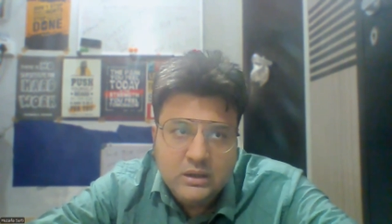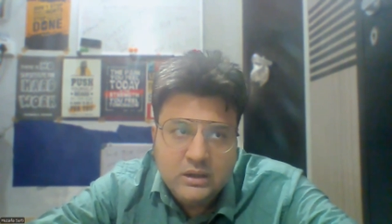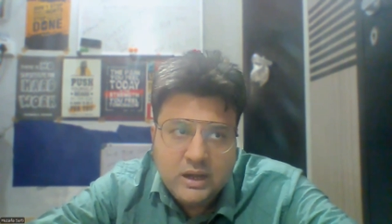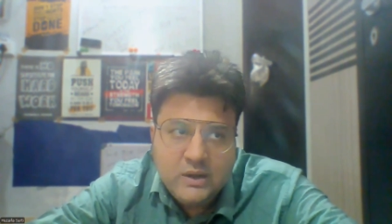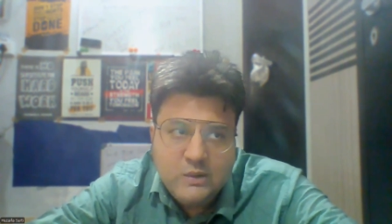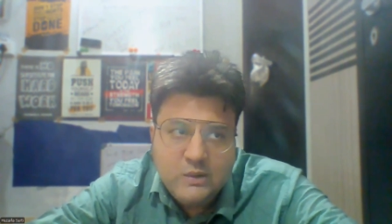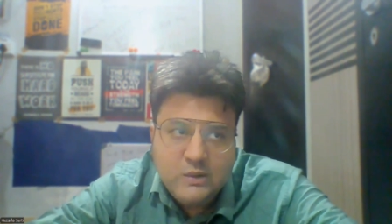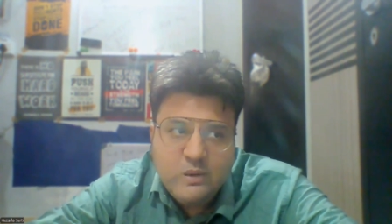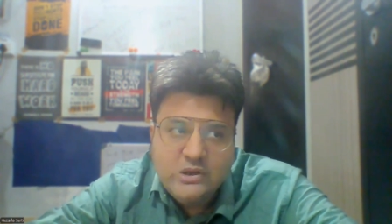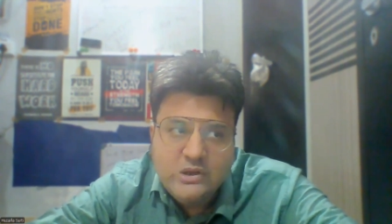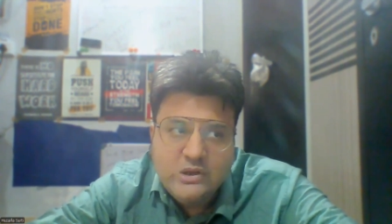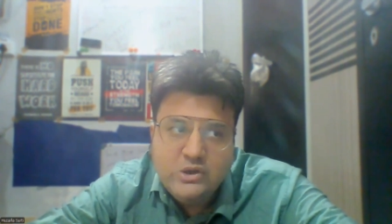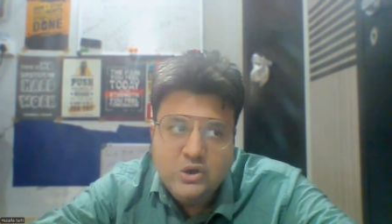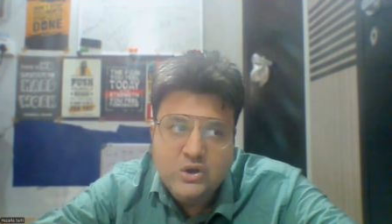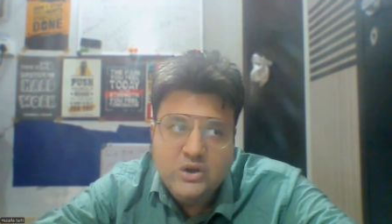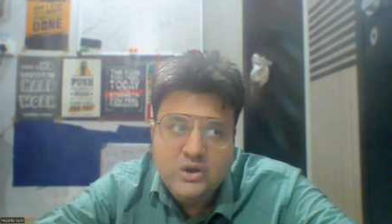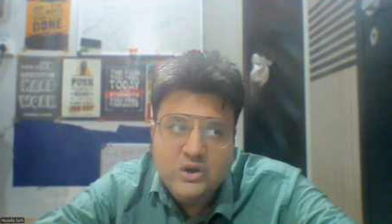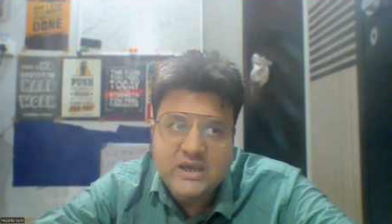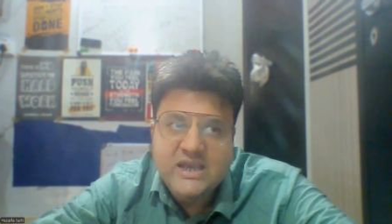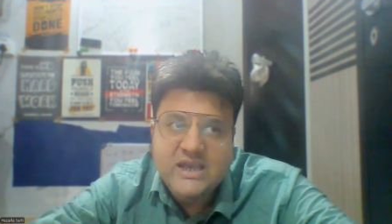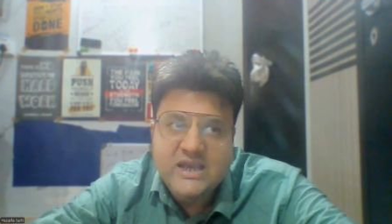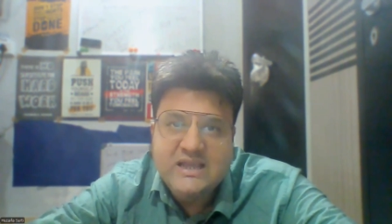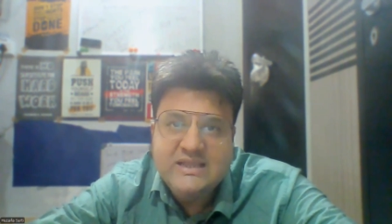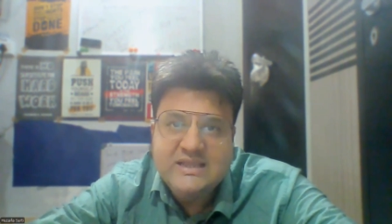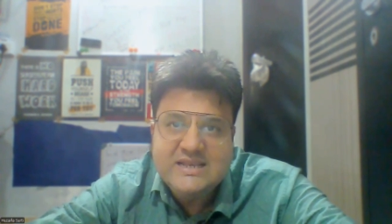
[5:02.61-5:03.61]
right when you're
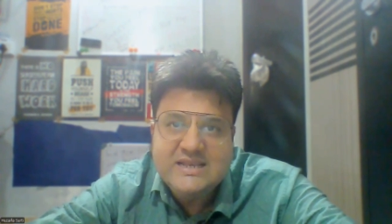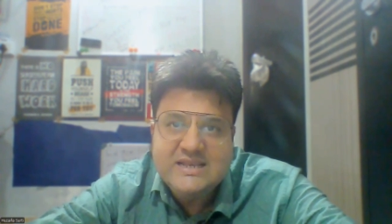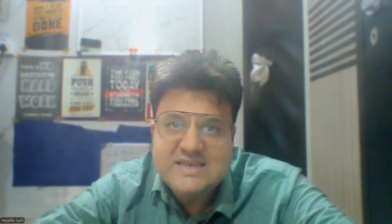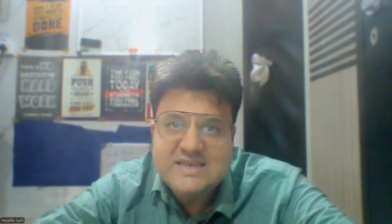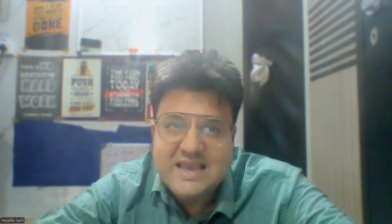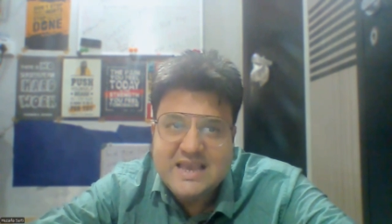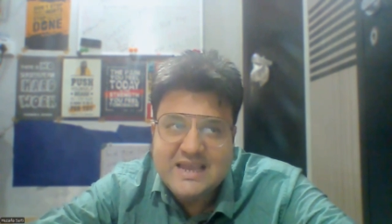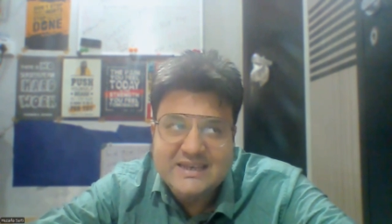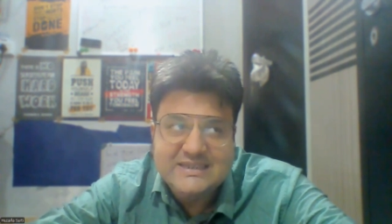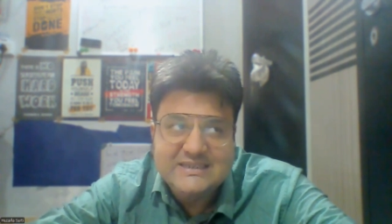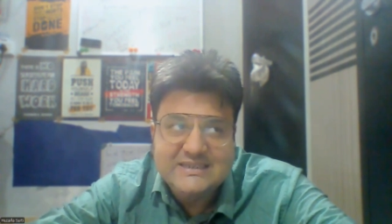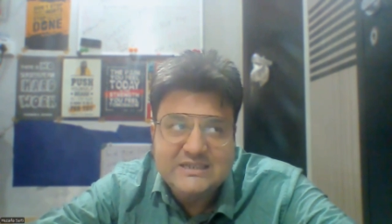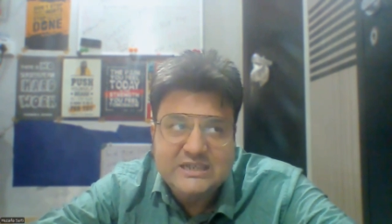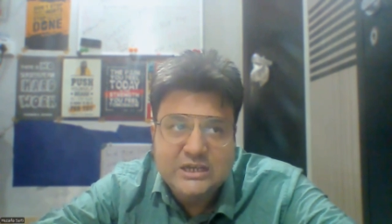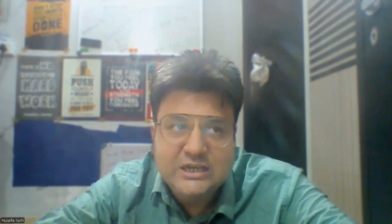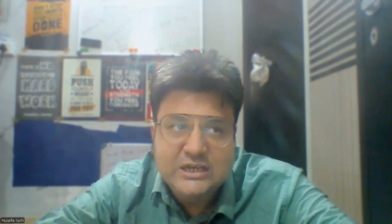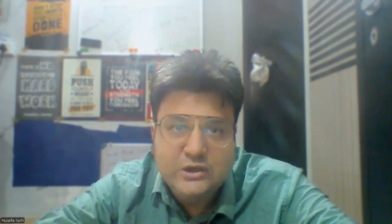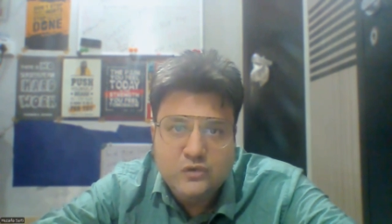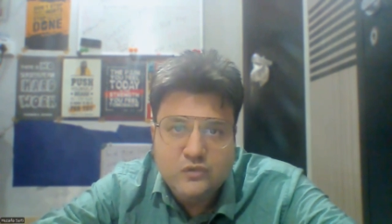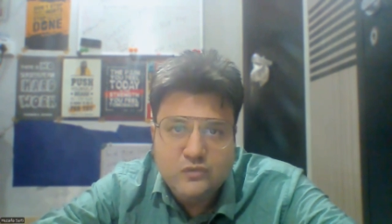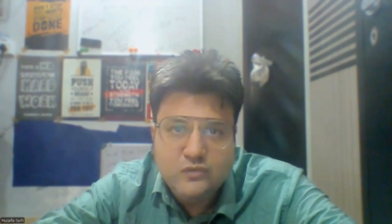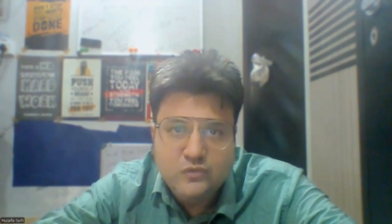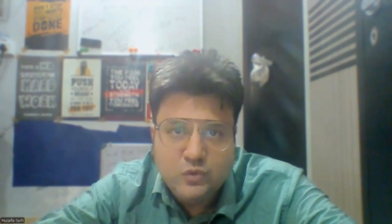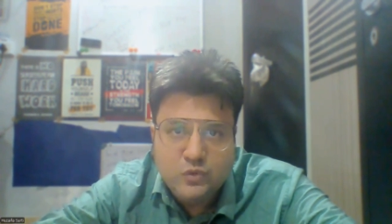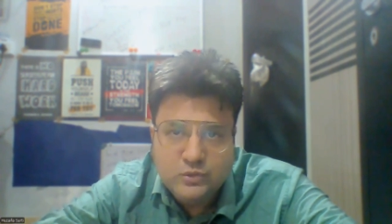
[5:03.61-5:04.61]
taking this energy
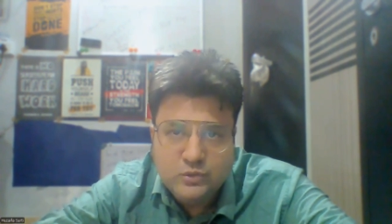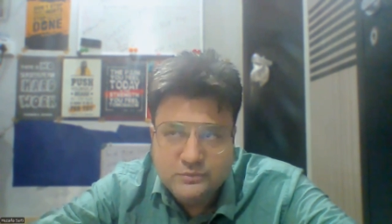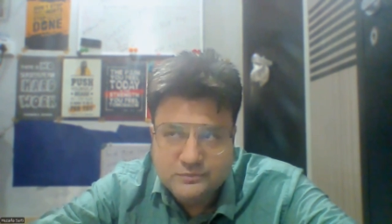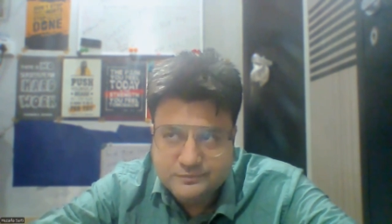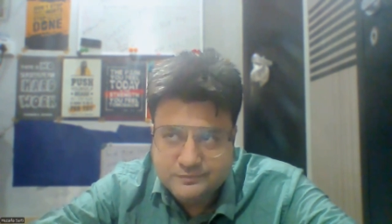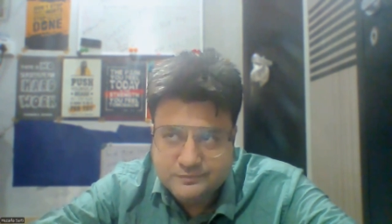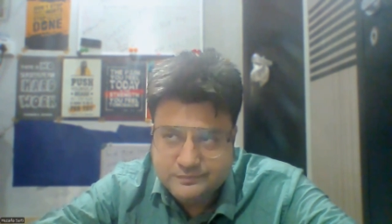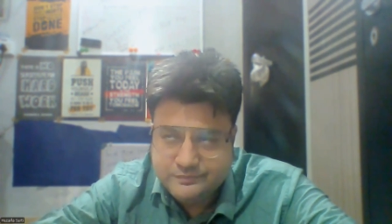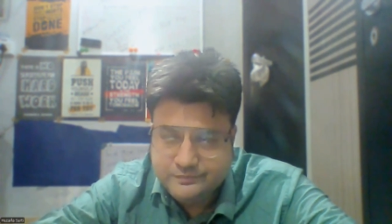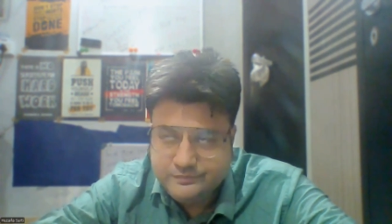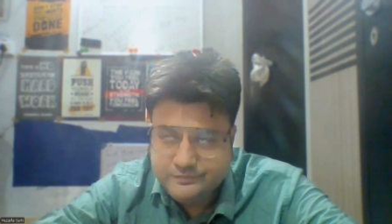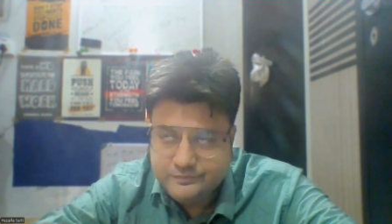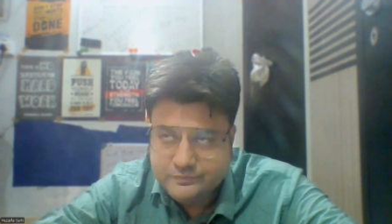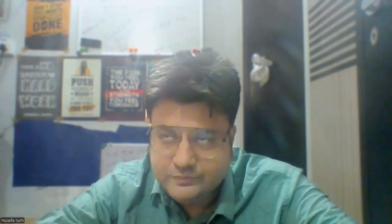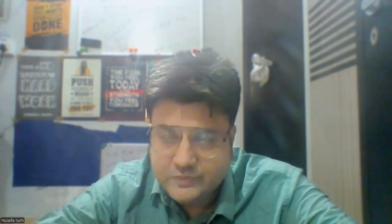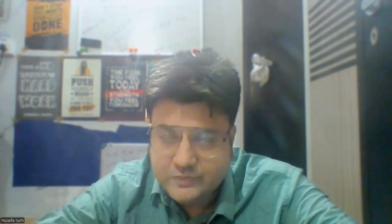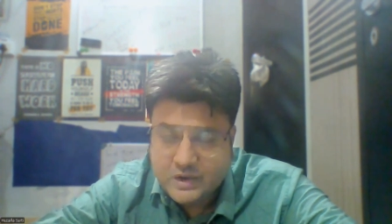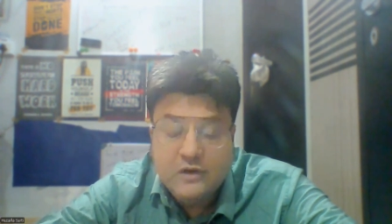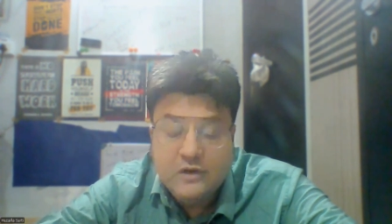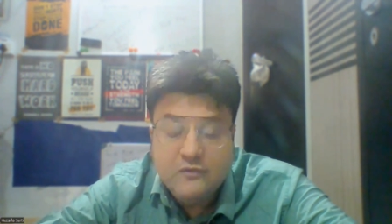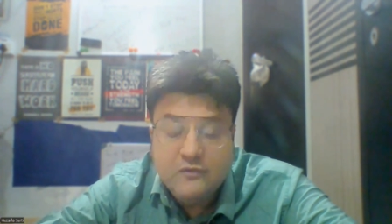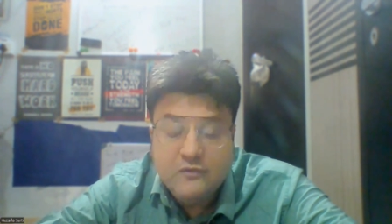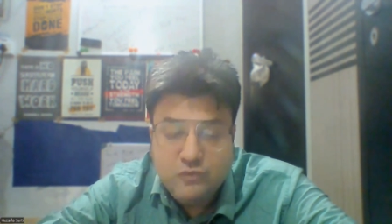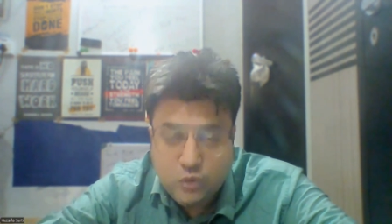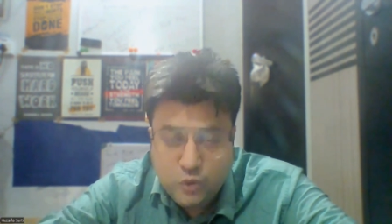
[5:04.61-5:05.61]
into food
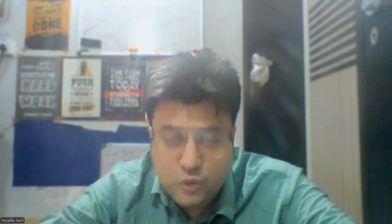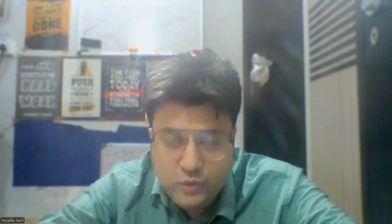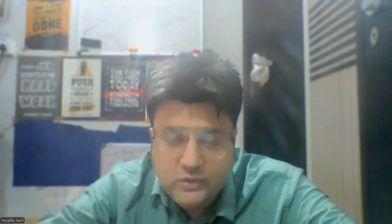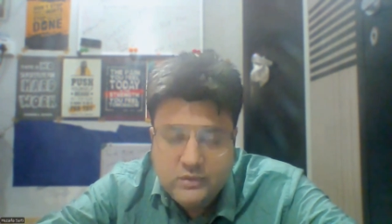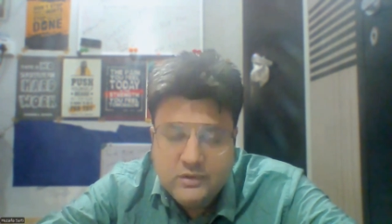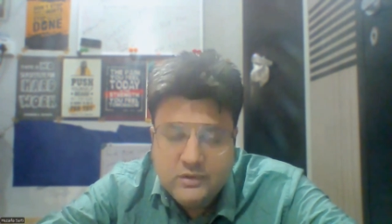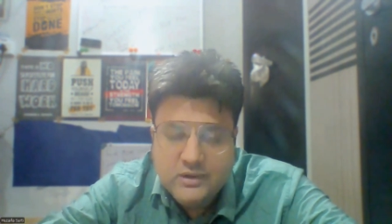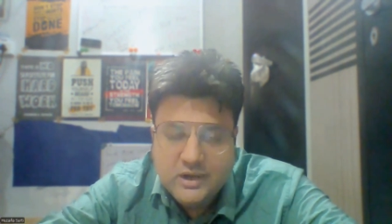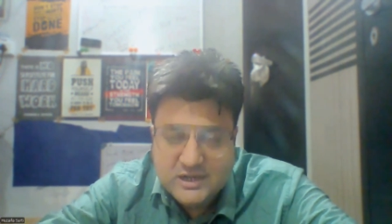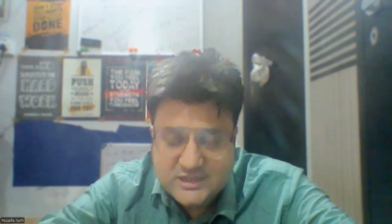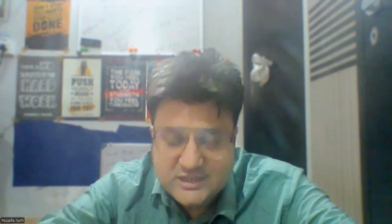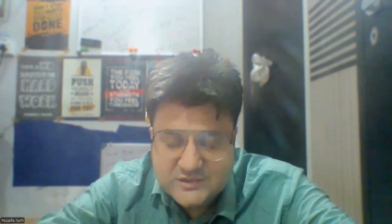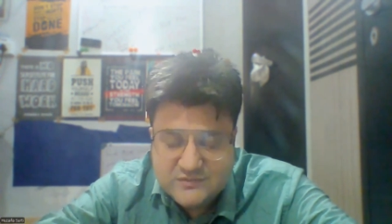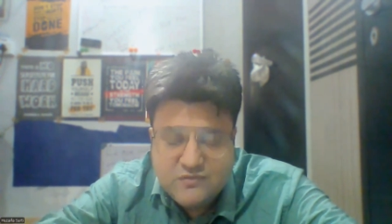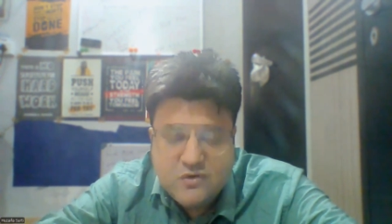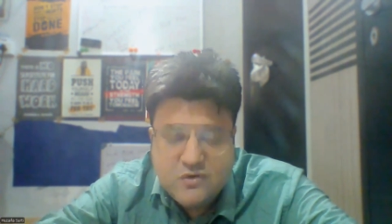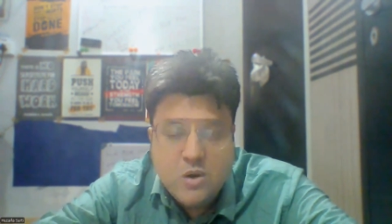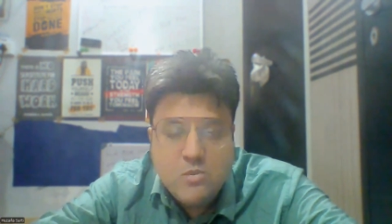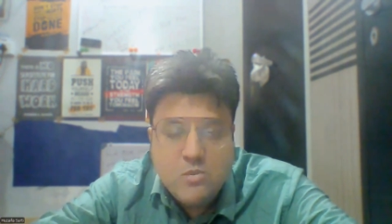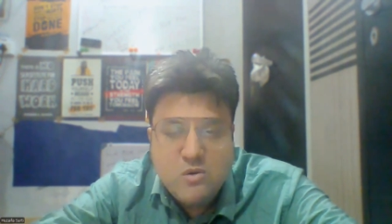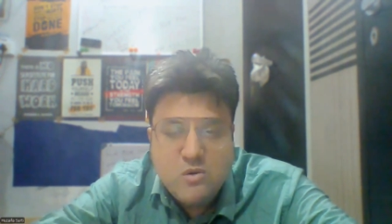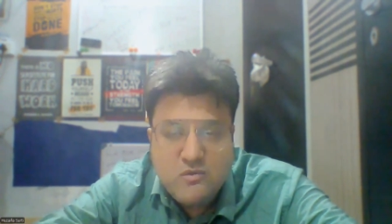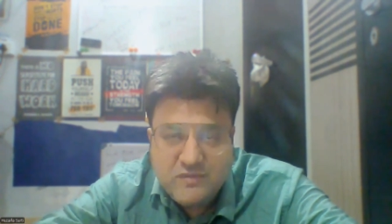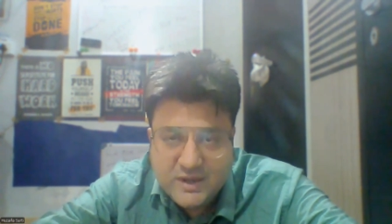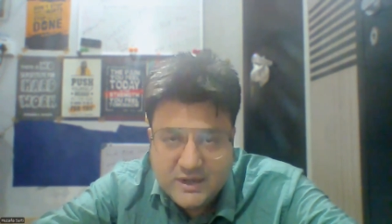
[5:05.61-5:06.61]
food as a
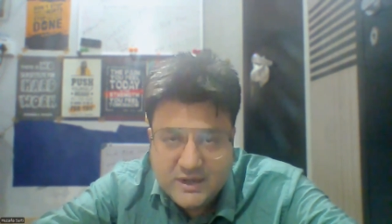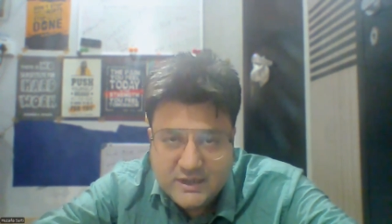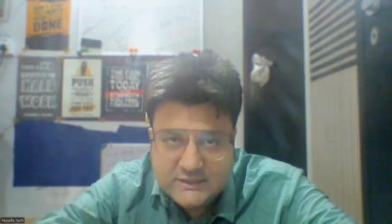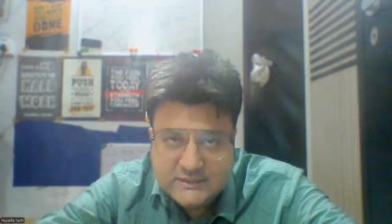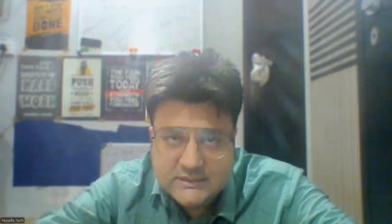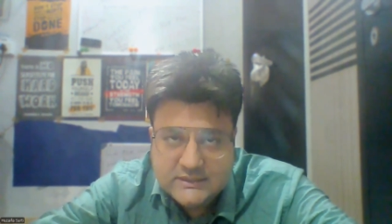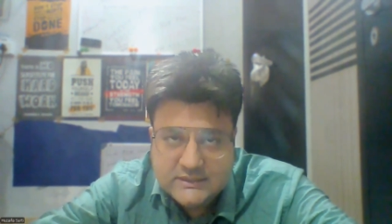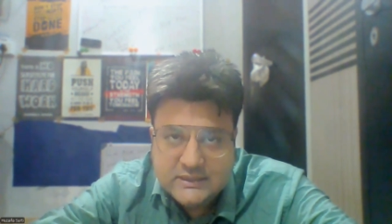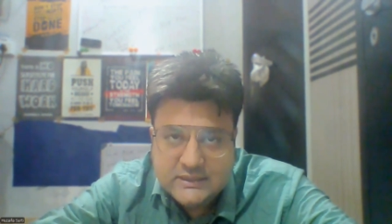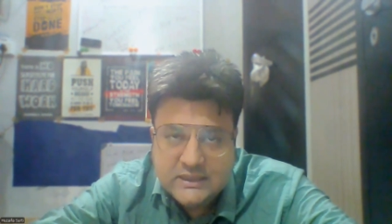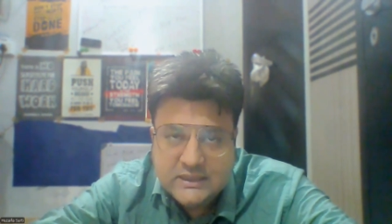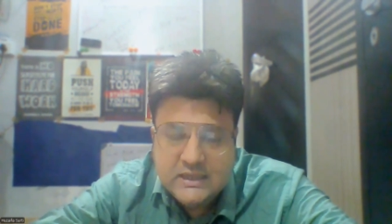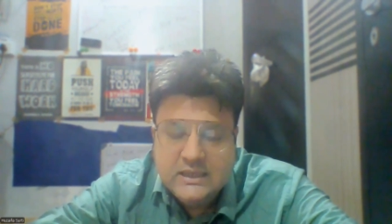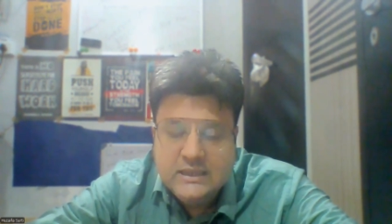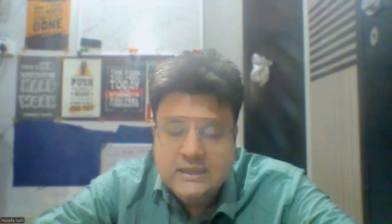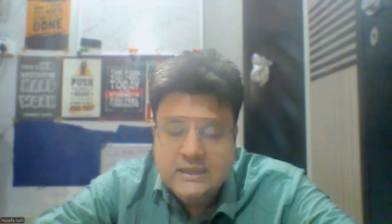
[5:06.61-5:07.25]
form of energy